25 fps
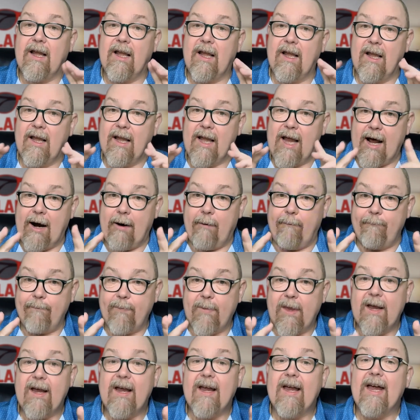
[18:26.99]
Now,
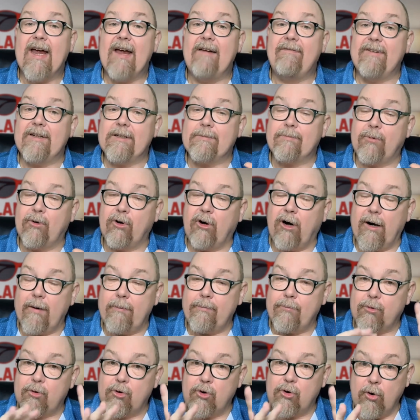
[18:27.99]
if it's prior
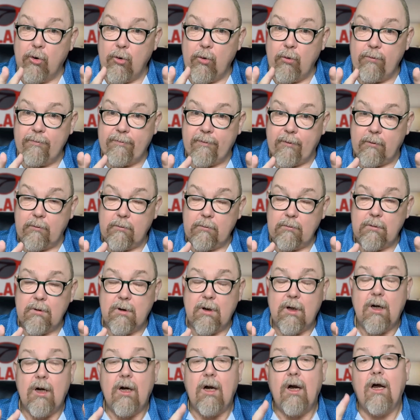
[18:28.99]
approval,
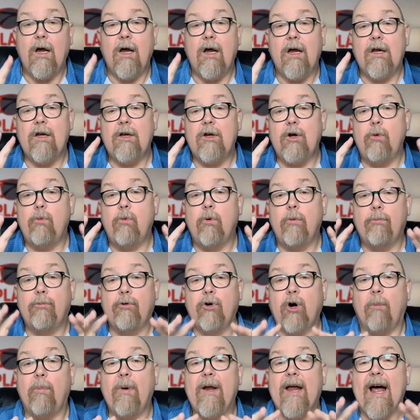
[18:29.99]
you will
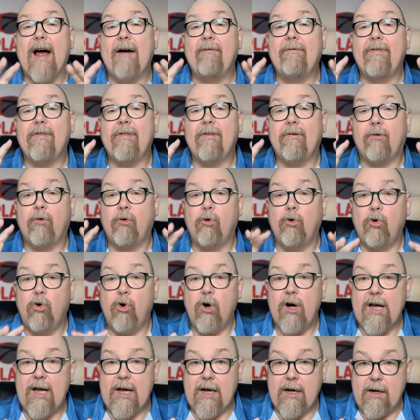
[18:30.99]
probably have
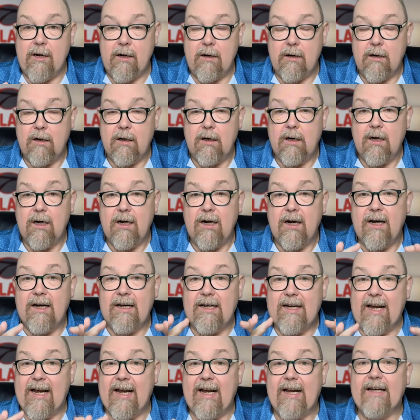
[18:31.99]
3
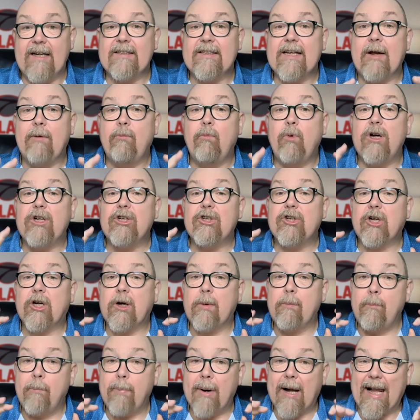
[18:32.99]
years in which to
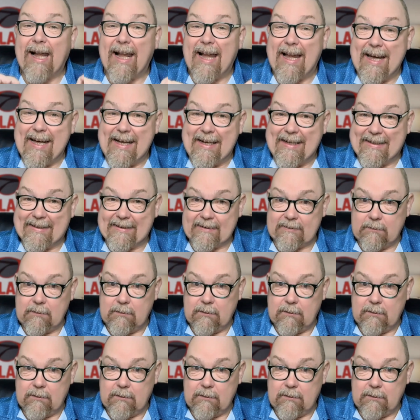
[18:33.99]
complete